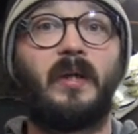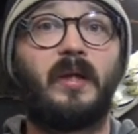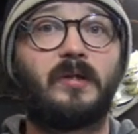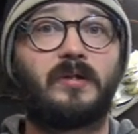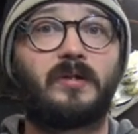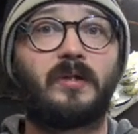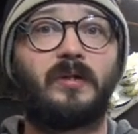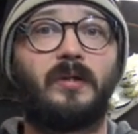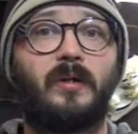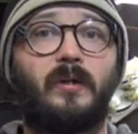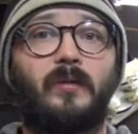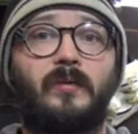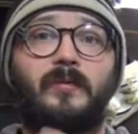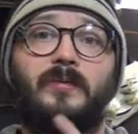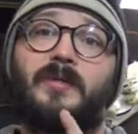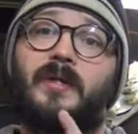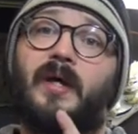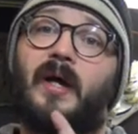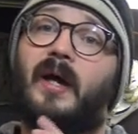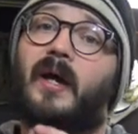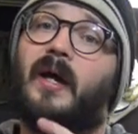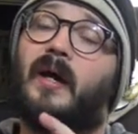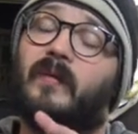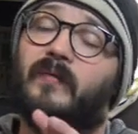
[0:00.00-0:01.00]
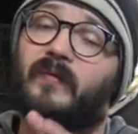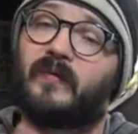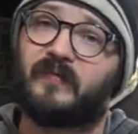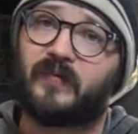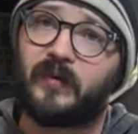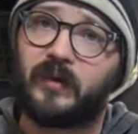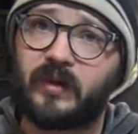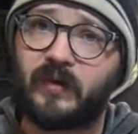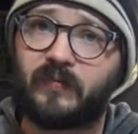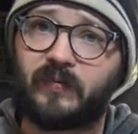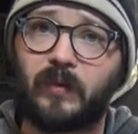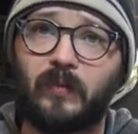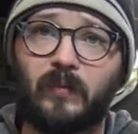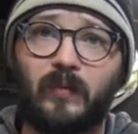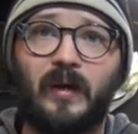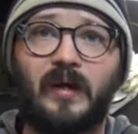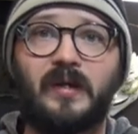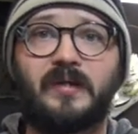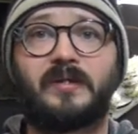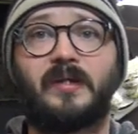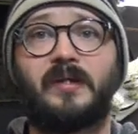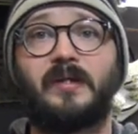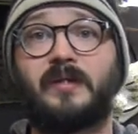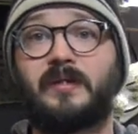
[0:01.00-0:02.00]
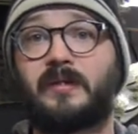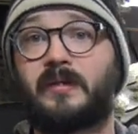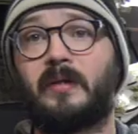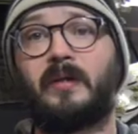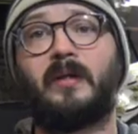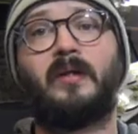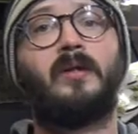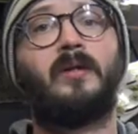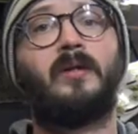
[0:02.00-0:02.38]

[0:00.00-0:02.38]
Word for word: each of those. I have a few different resins,